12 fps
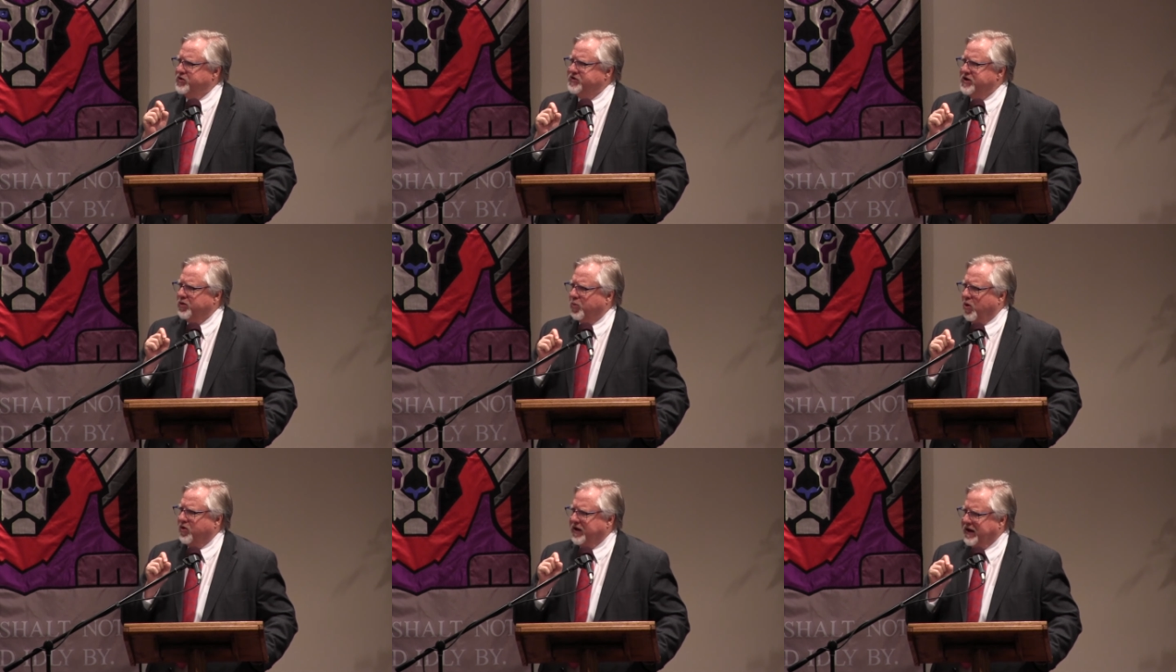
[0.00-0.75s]
using the
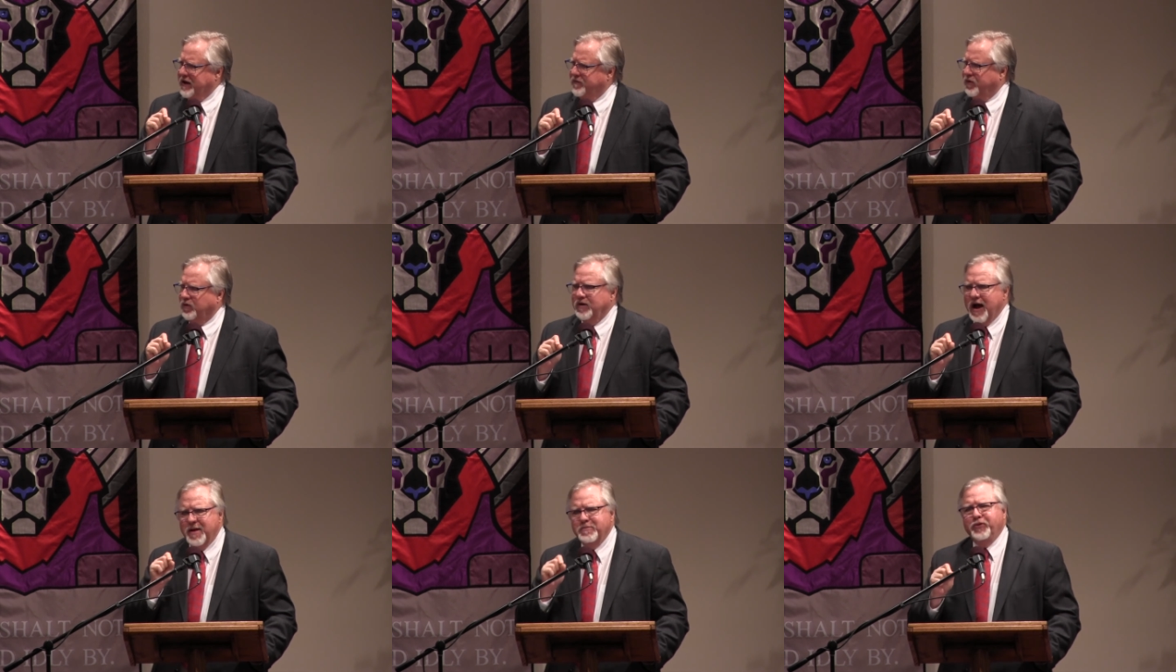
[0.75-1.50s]
word evil,
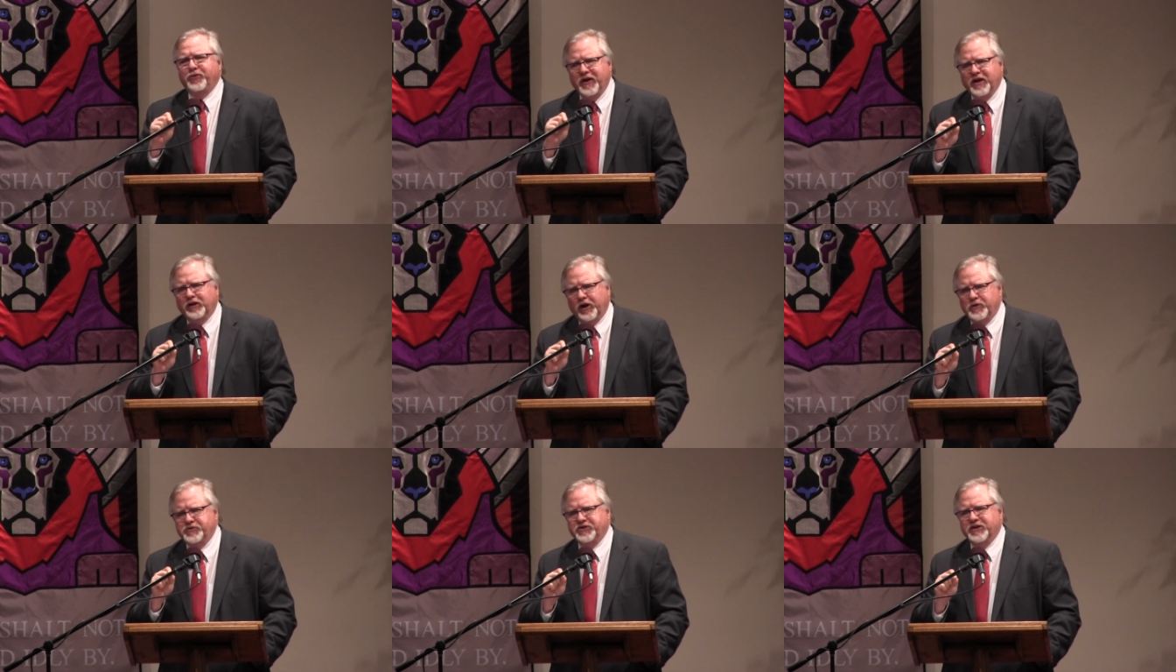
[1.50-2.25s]
I'm a
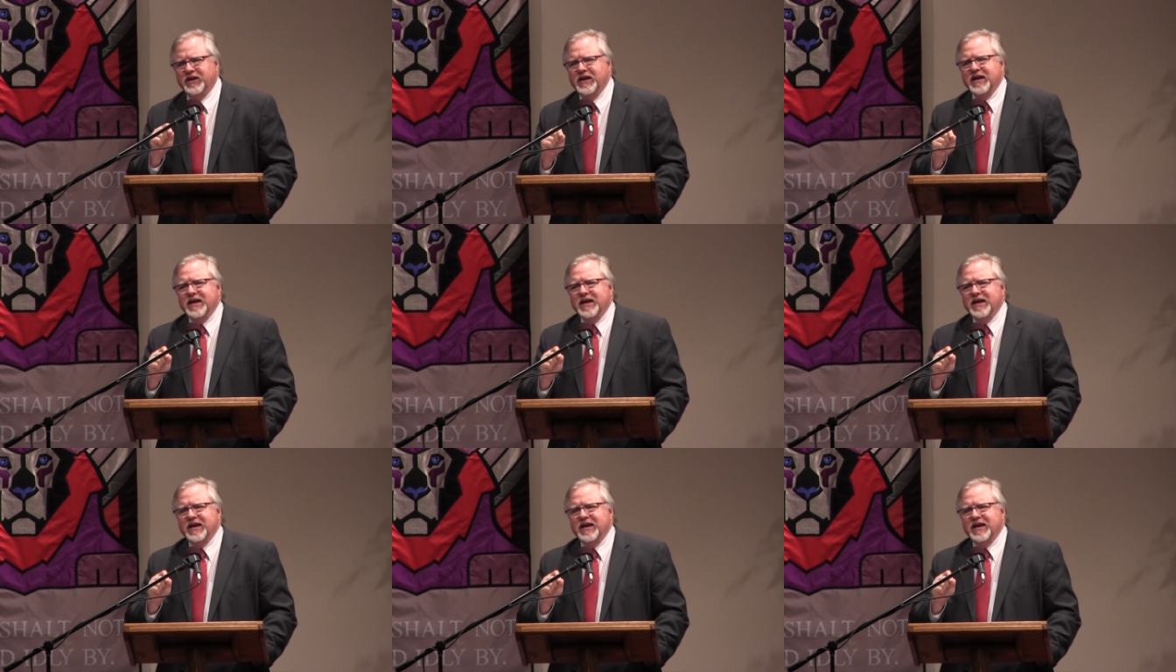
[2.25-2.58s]
theologian.